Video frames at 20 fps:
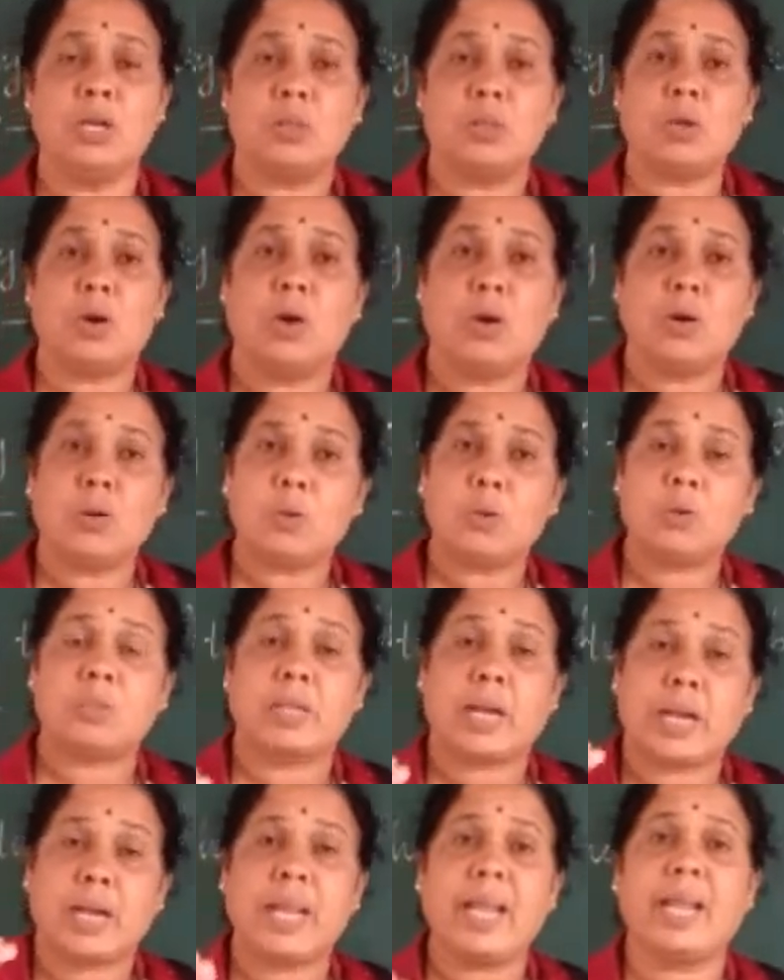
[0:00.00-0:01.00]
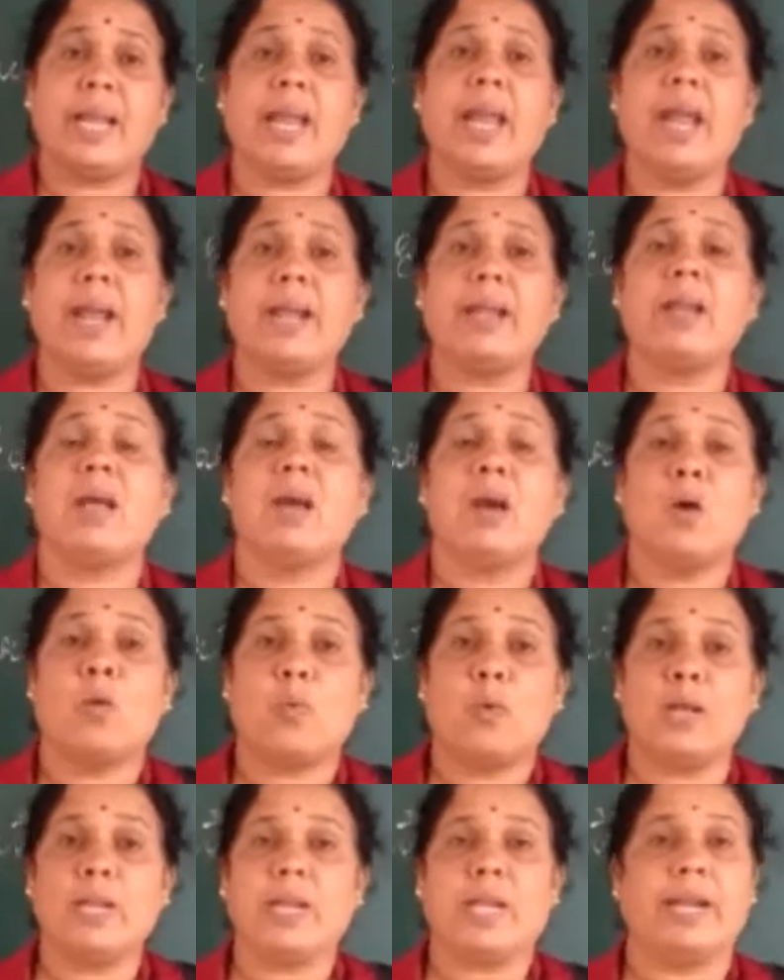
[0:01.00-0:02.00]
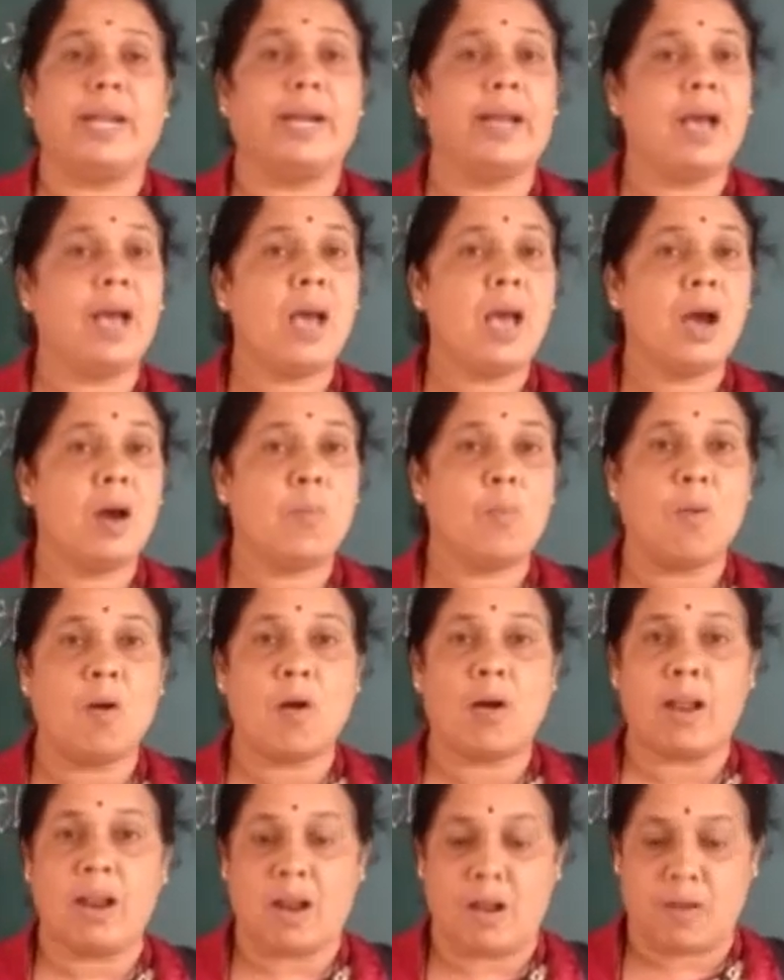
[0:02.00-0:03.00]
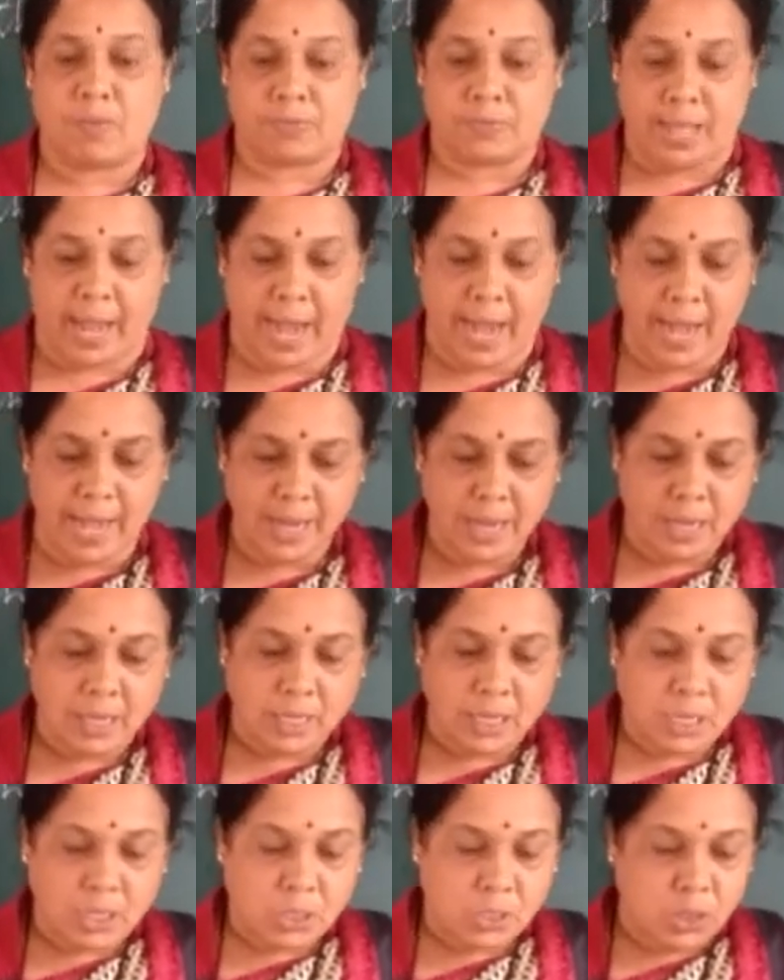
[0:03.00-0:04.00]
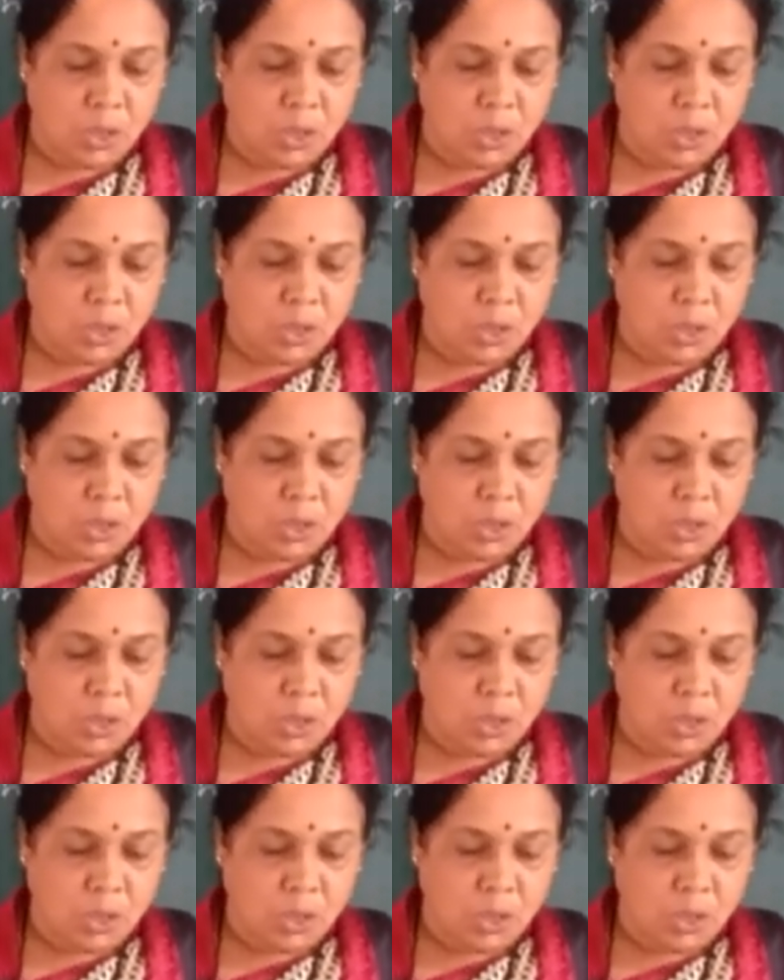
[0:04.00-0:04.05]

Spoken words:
So to study it, we need a model of that.